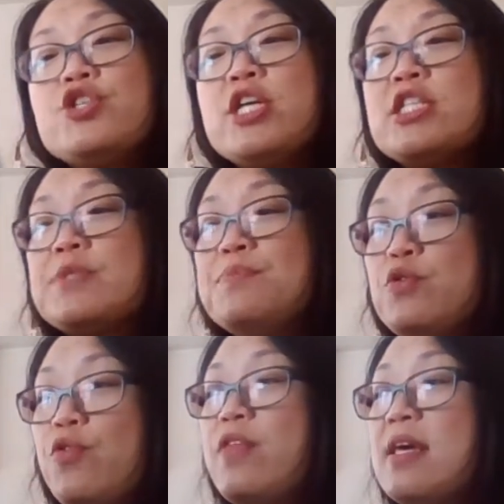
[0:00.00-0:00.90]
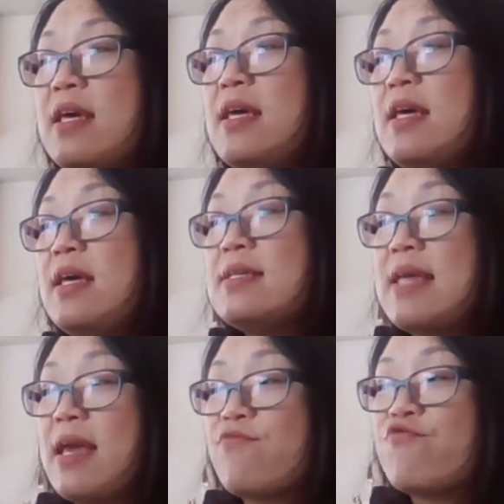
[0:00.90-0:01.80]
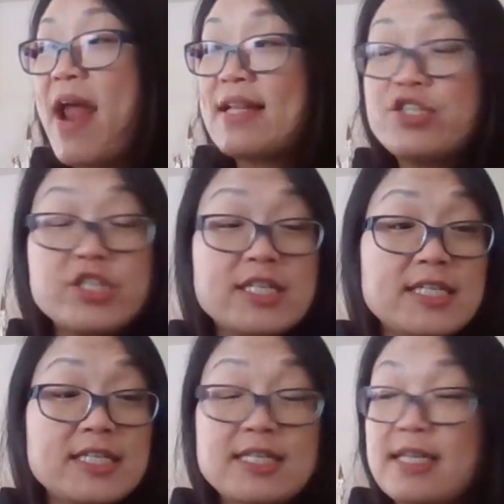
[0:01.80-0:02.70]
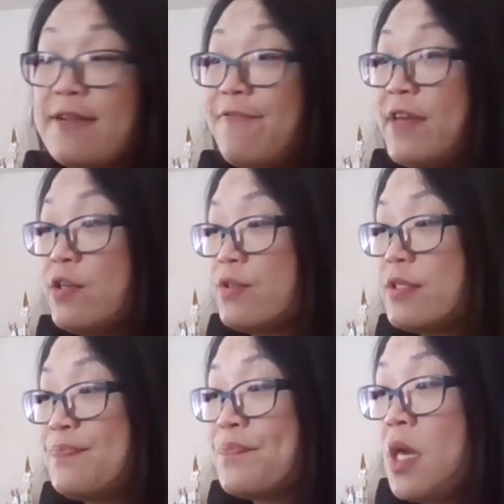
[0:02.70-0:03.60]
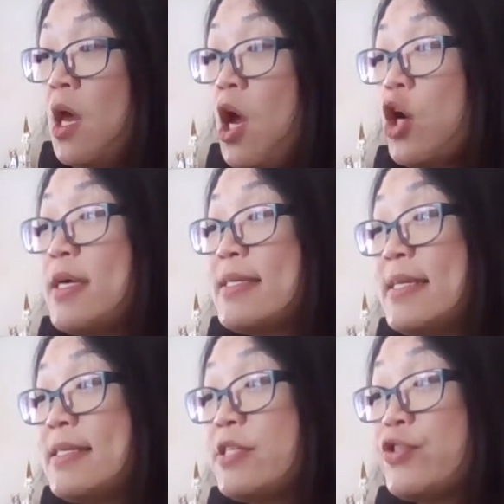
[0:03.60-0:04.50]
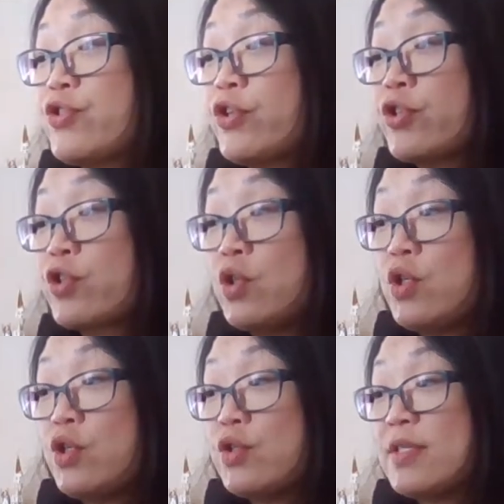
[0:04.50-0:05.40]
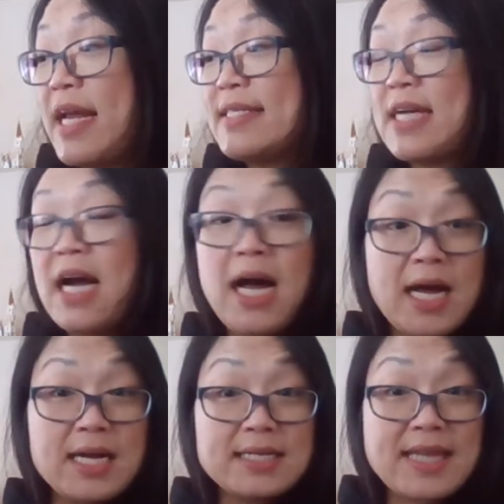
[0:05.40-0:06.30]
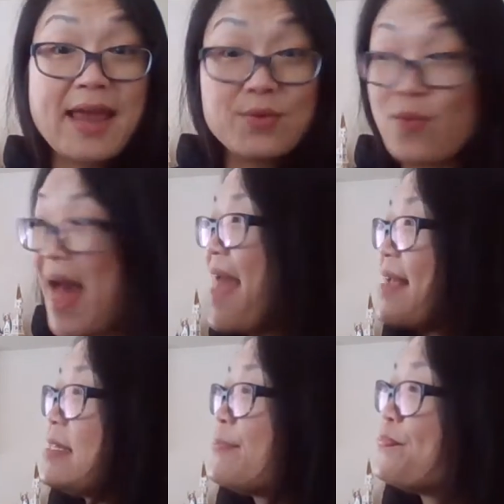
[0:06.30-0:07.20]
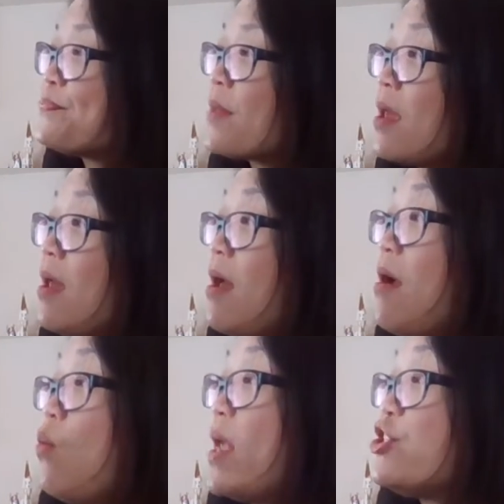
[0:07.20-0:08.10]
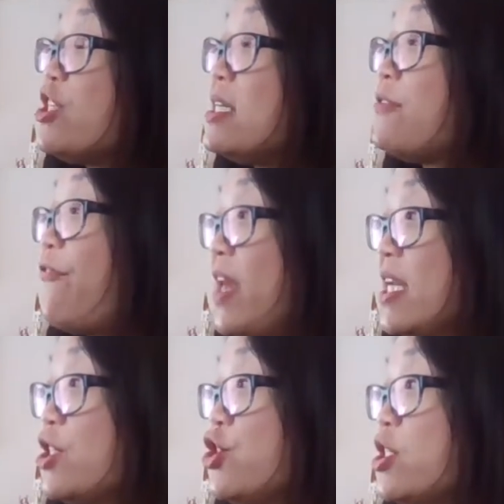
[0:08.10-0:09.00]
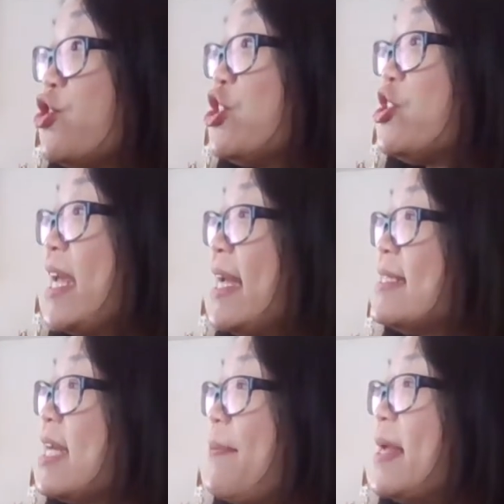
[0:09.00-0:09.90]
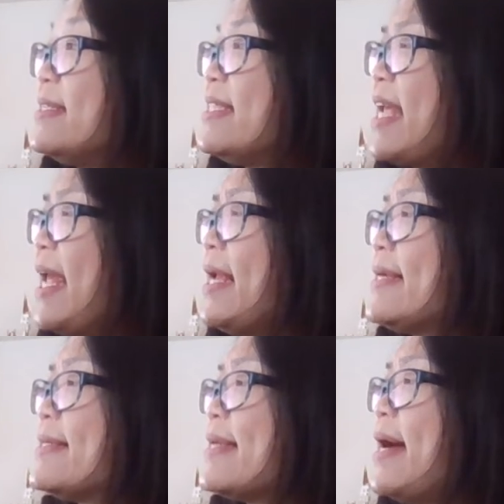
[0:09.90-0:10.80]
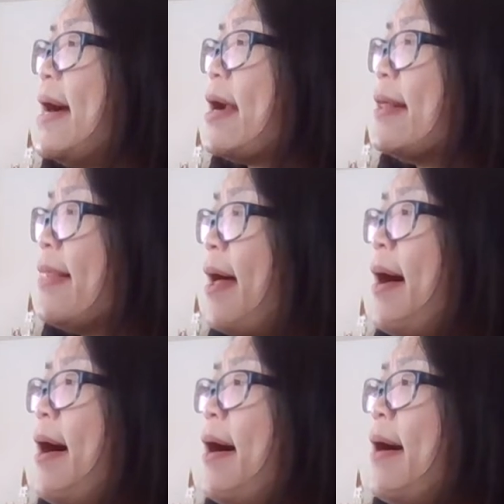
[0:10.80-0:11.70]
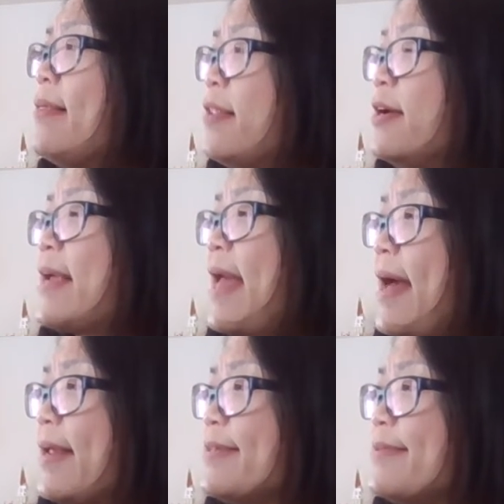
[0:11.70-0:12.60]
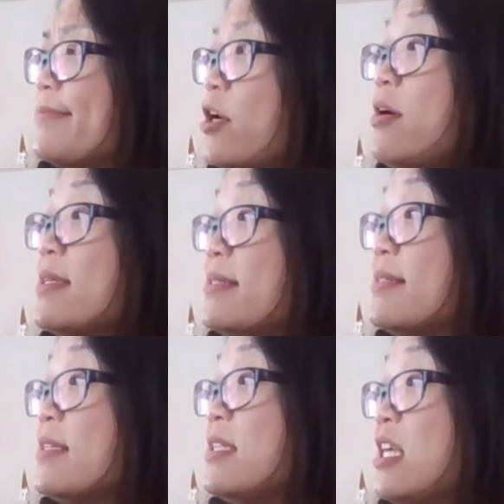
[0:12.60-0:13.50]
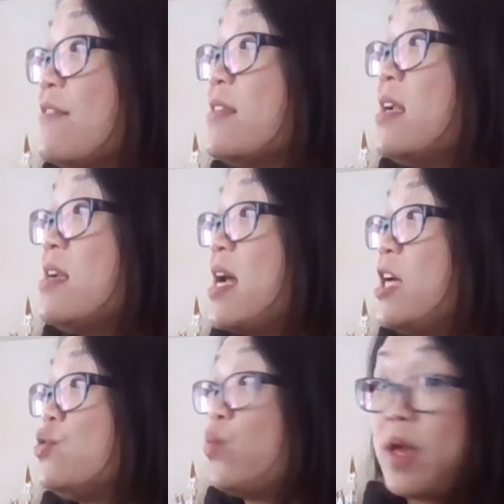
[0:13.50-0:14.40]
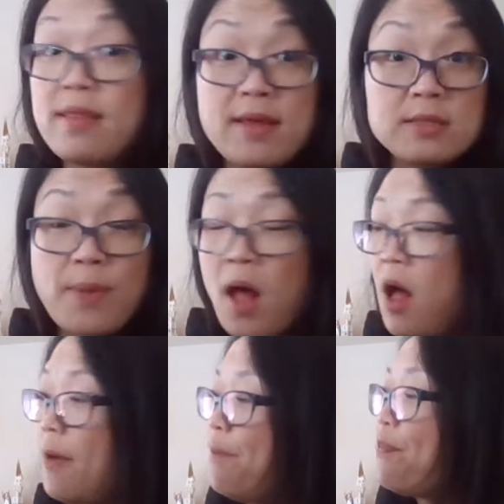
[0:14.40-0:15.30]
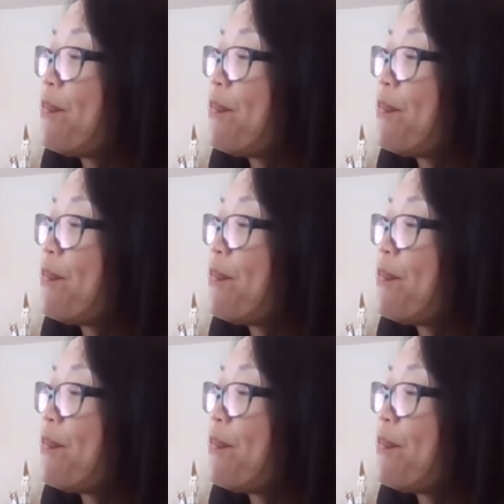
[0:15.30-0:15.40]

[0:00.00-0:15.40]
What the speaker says: She smoothes and wrenches and fiddles. Her assistant circles and tugs and wags. When she is finished, she stands up and takes a long look at it. Her assistant gives it a nudge with his paw.